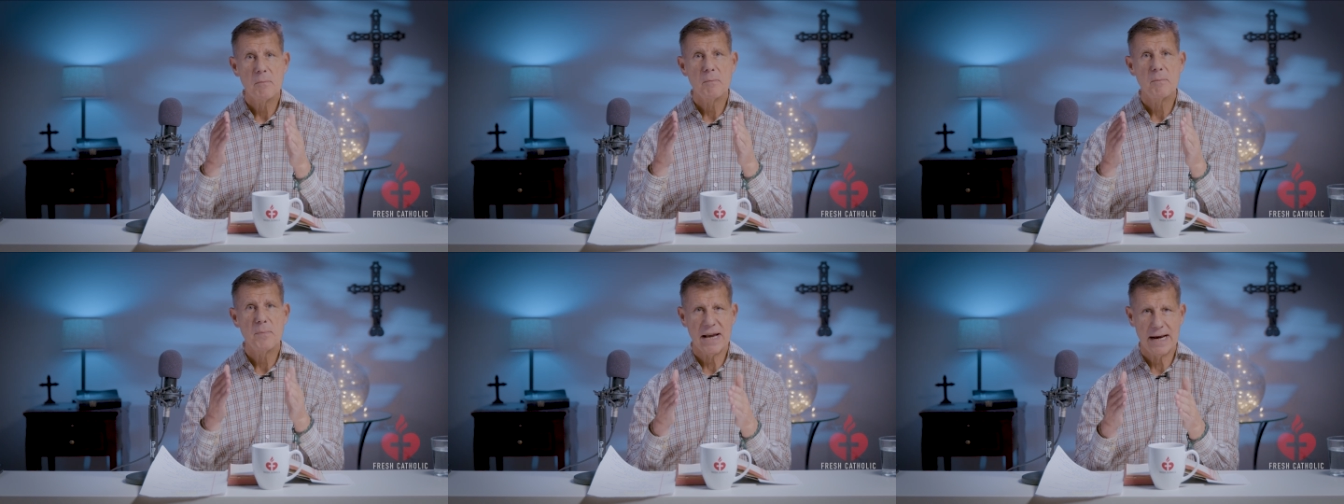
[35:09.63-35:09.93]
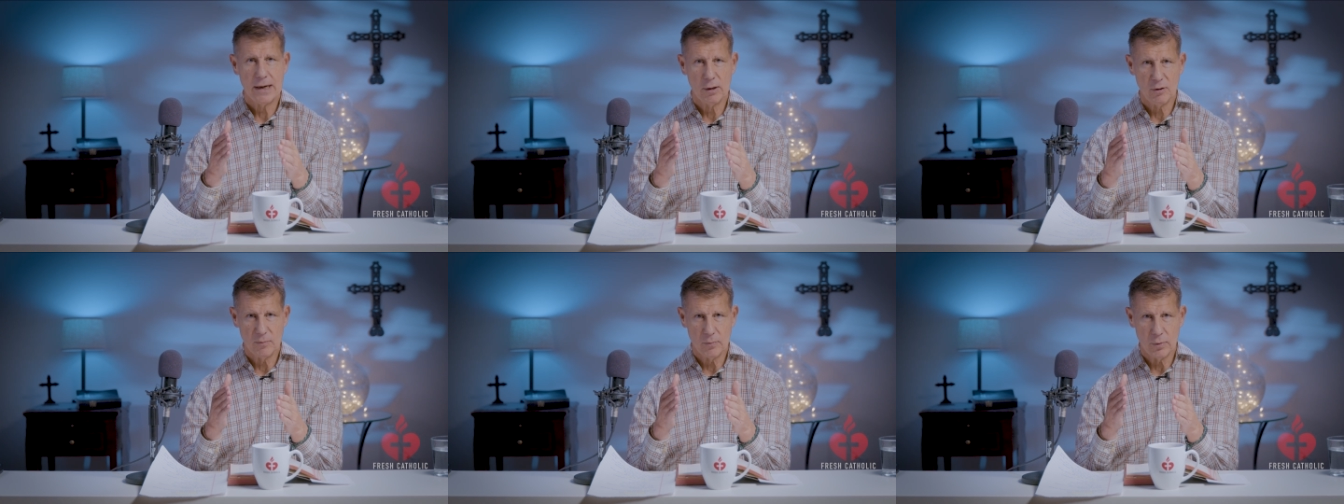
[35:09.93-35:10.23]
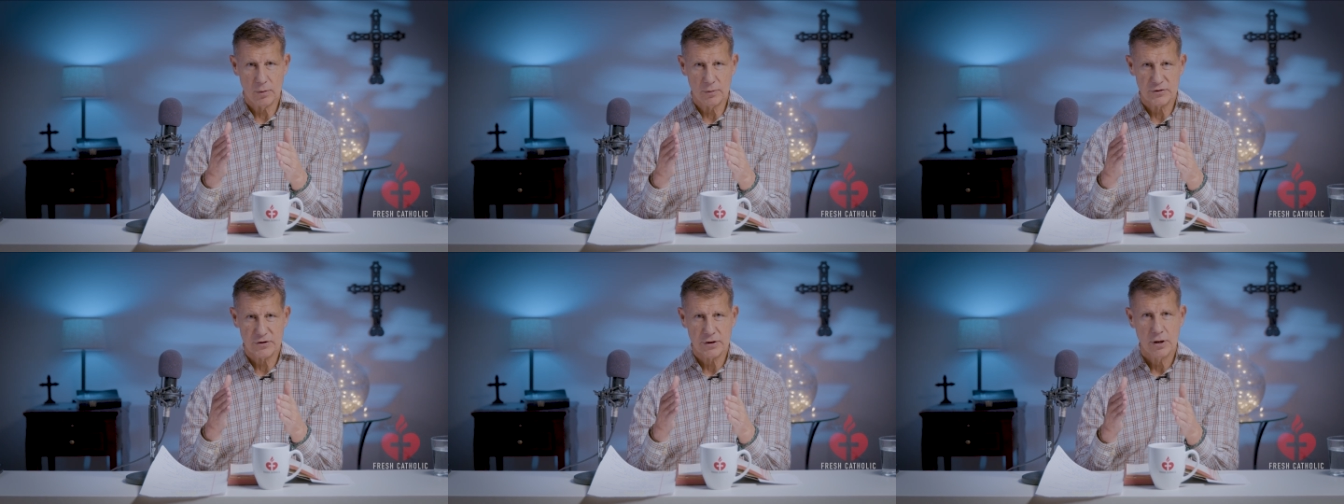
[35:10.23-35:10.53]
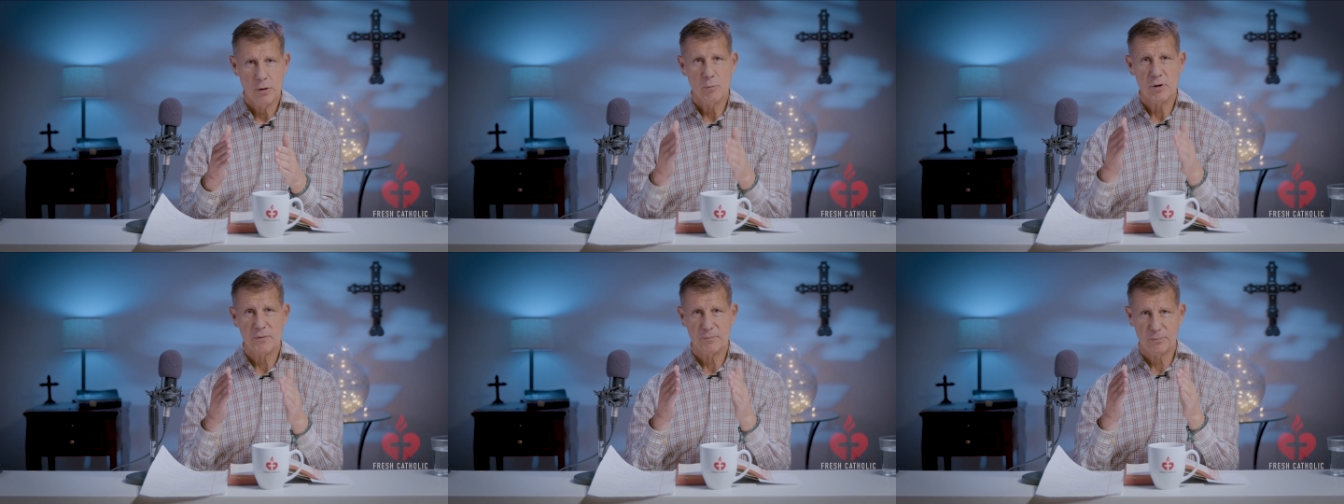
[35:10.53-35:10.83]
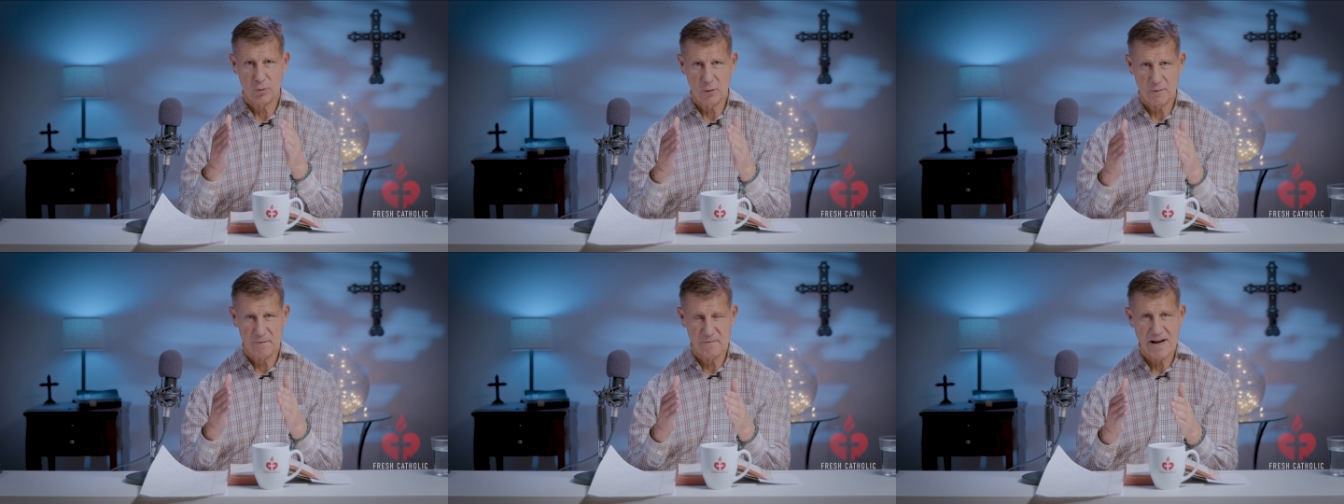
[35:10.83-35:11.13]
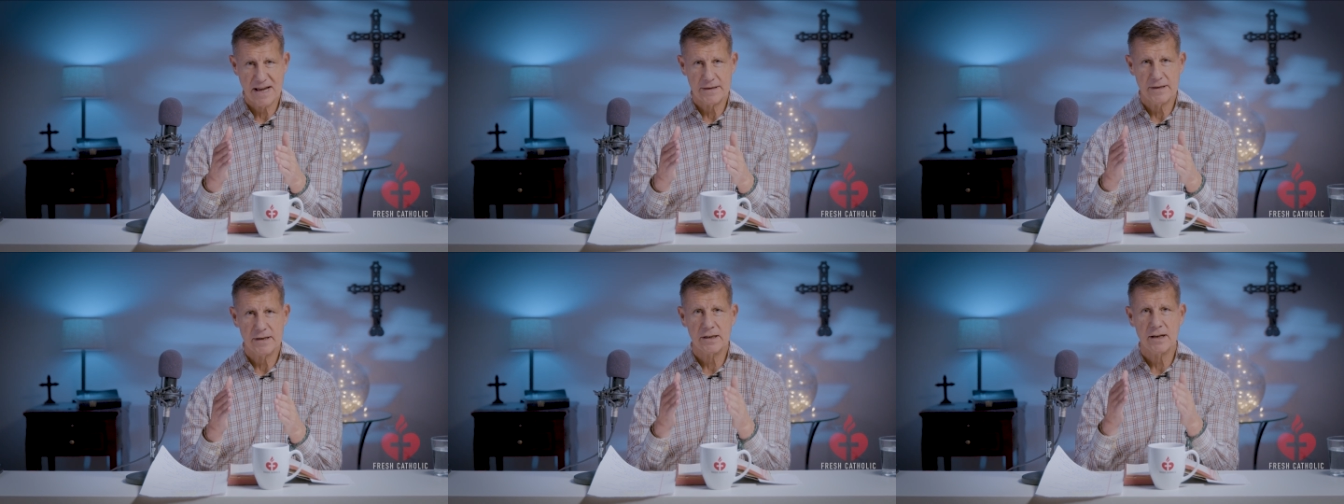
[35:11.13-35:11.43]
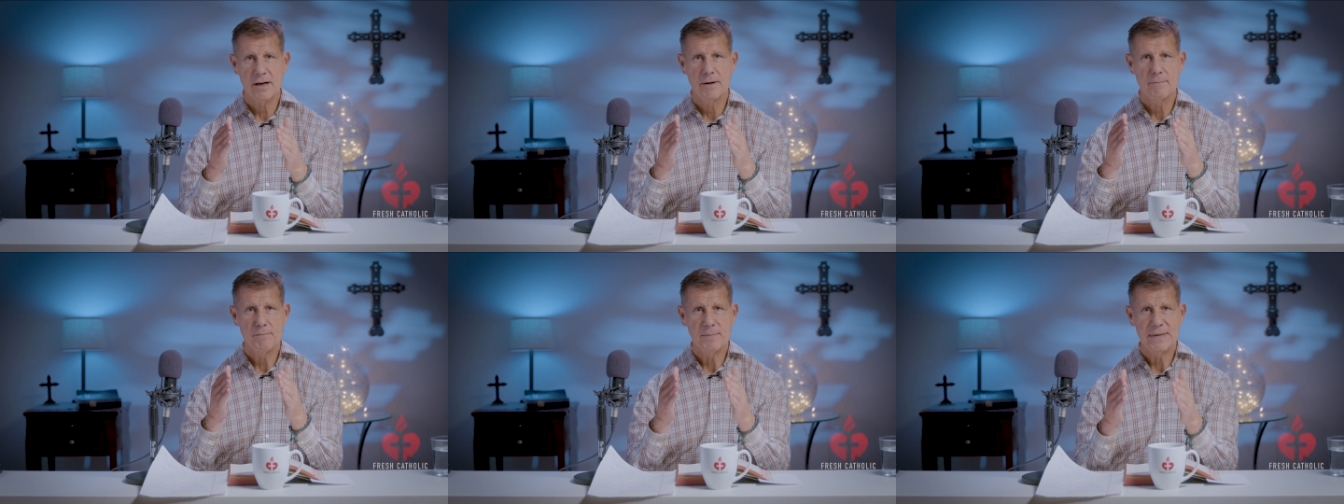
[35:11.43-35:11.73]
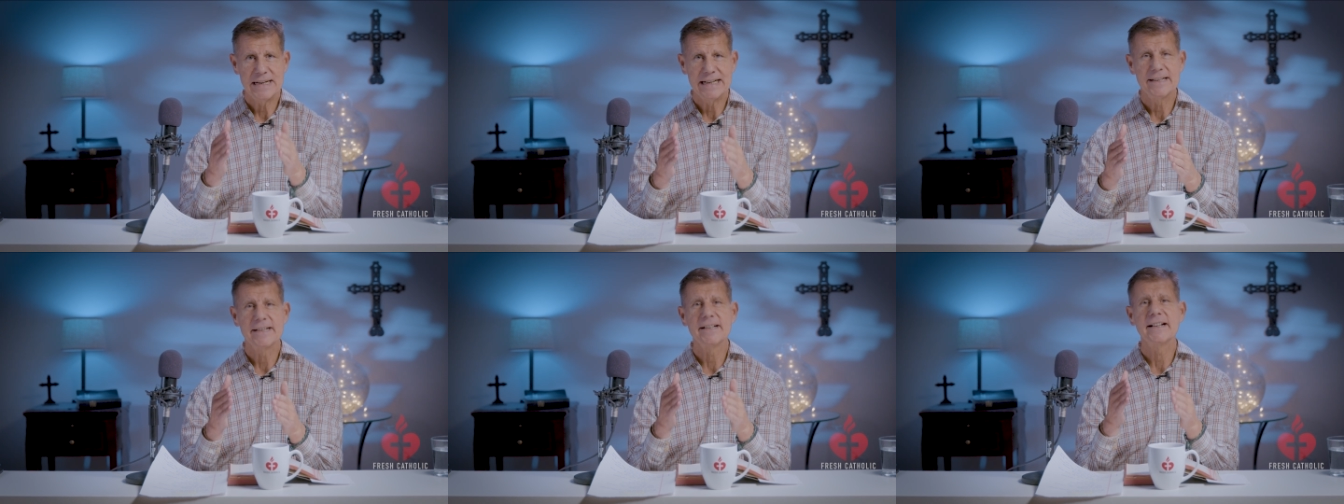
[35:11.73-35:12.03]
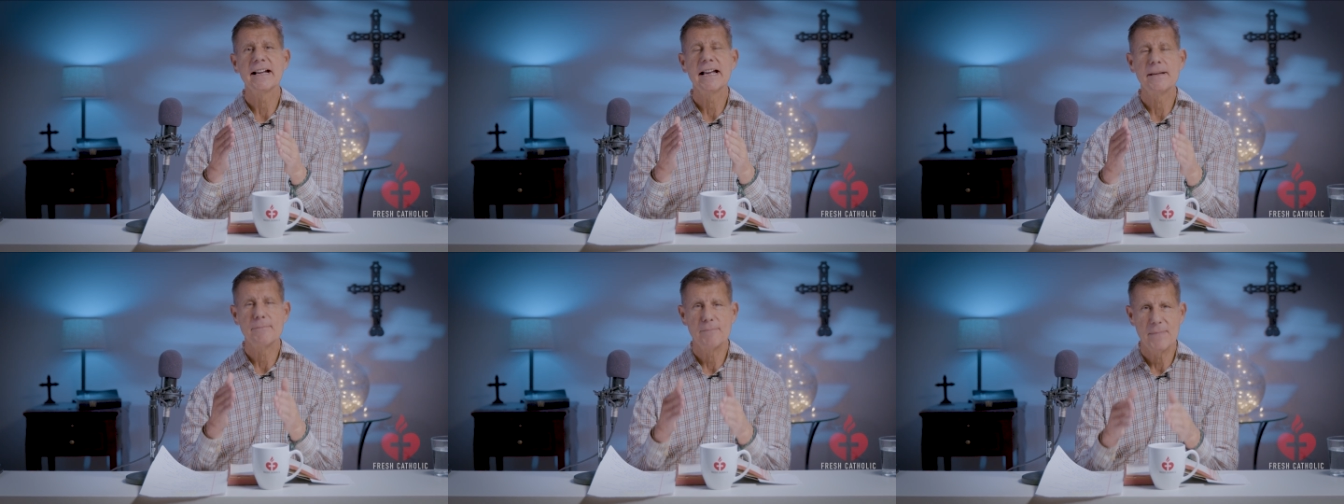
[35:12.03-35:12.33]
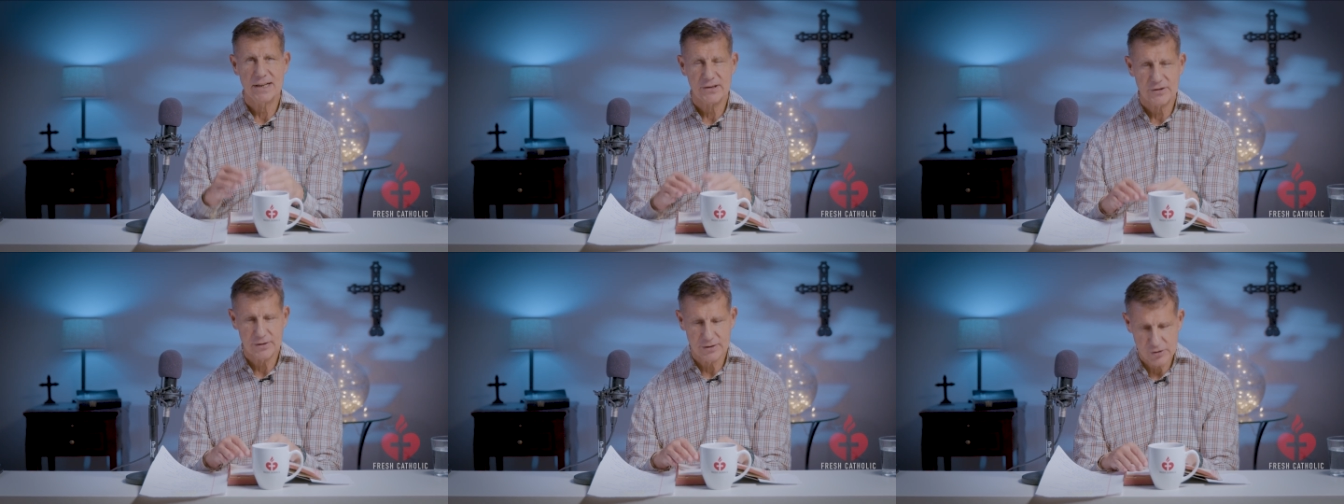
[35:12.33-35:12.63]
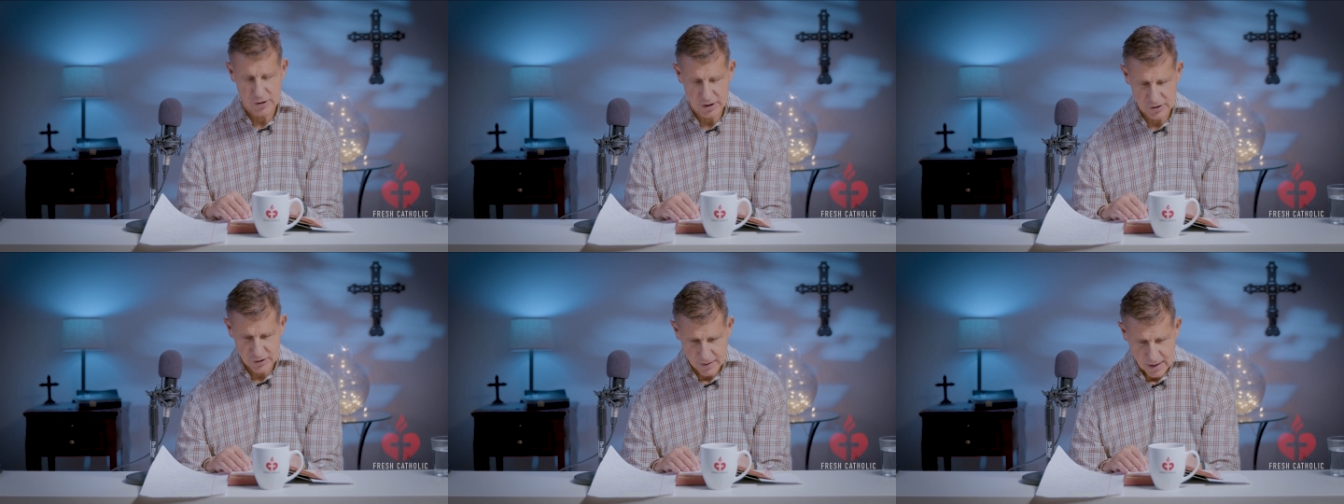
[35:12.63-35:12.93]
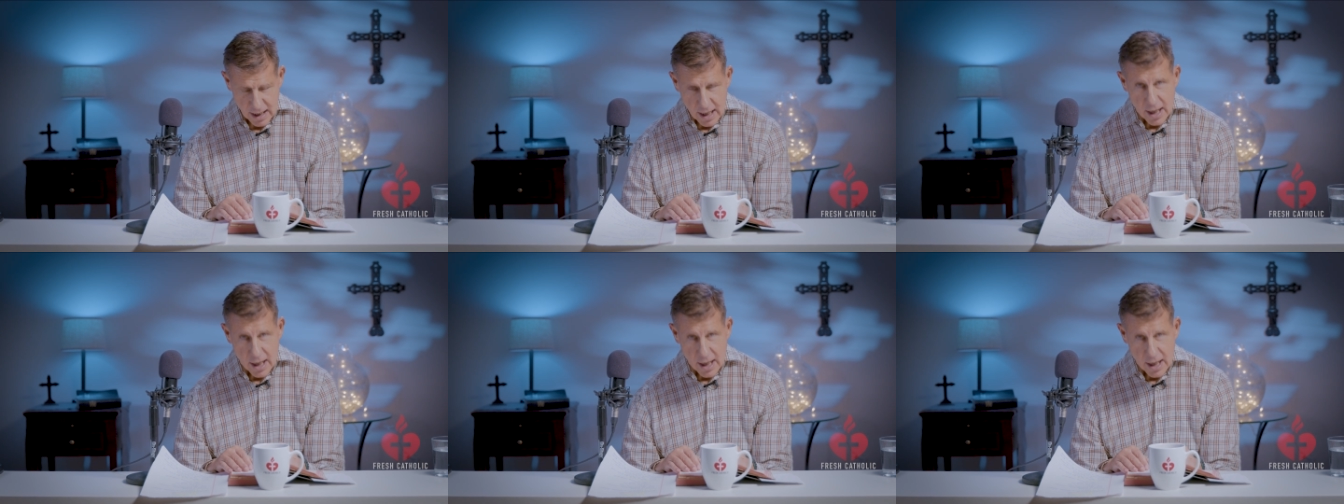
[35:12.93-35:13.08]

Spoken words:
parables with prophetic meaning and messages.